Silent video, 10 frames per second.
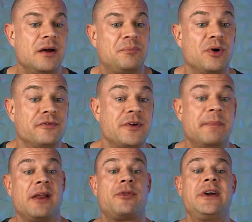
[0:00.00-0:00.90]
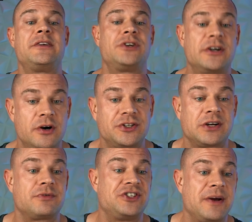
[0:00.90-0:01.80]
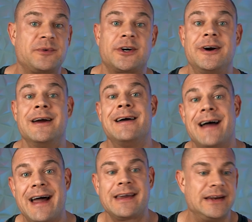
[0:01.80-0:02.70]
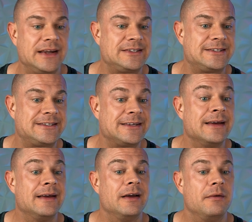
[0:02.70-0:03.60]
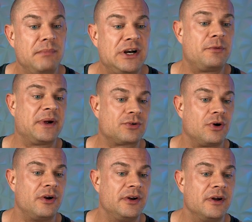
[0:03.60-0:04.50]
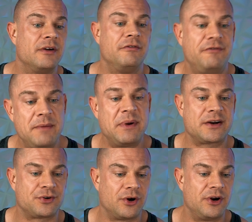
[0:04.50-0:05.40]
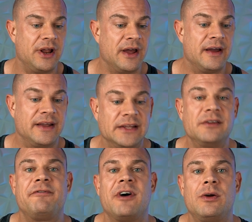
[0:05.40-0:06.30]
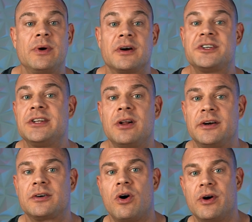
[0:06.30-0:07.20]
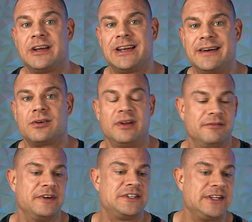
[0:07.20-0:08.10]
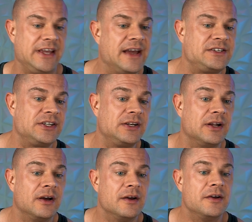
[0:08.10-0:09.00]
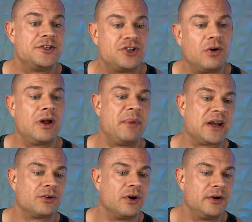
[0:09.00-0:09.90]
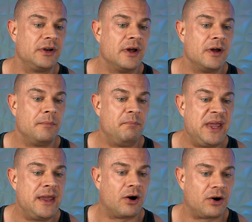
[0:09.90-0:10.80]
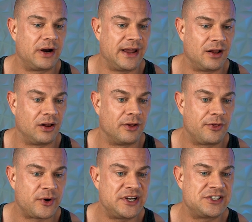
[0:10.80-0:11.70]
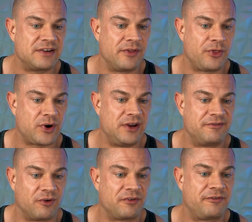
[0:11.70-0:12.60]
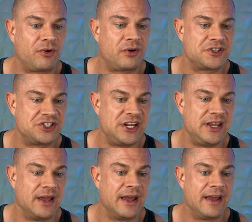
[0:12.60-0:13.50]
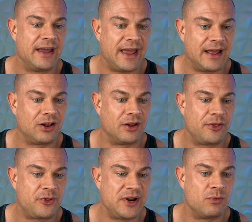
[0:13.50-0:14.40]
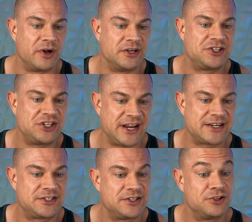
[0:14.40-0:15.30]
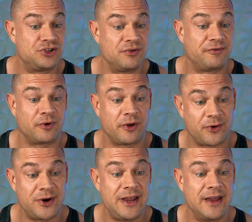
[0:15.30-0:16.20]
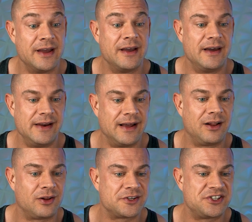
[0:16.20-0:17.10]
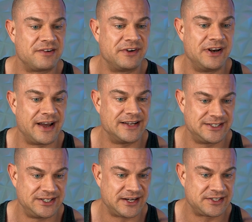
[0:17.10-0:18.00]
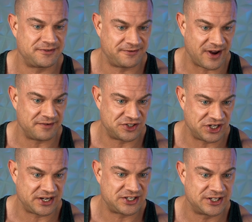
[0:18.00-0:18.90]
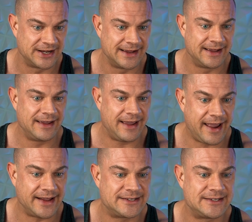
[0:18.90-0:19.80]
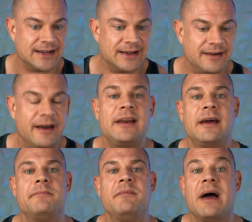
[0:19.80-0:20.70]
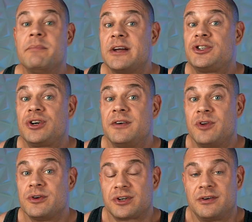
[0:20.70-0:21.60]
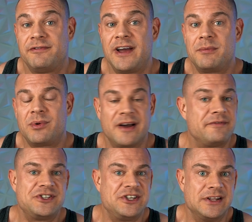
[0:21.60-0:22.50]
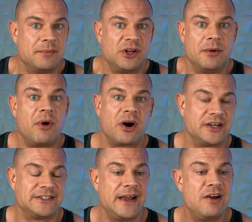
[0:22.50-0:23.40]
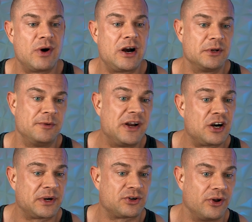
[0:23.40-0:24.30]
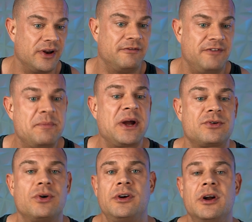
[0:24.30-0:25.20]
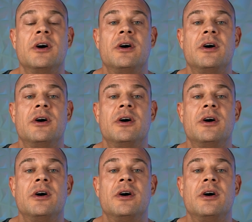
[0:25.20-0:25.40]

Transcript: approved beta-3 adrenergic receptor agonists, mirabegron, vibegron, and then the following are still undergoing clinical investigation: solabegron, BRL37344, L316243, and L796568. Right? I'm not sure if those are available. I haven't seen them on the market anywhere, but mirabegron and vibegron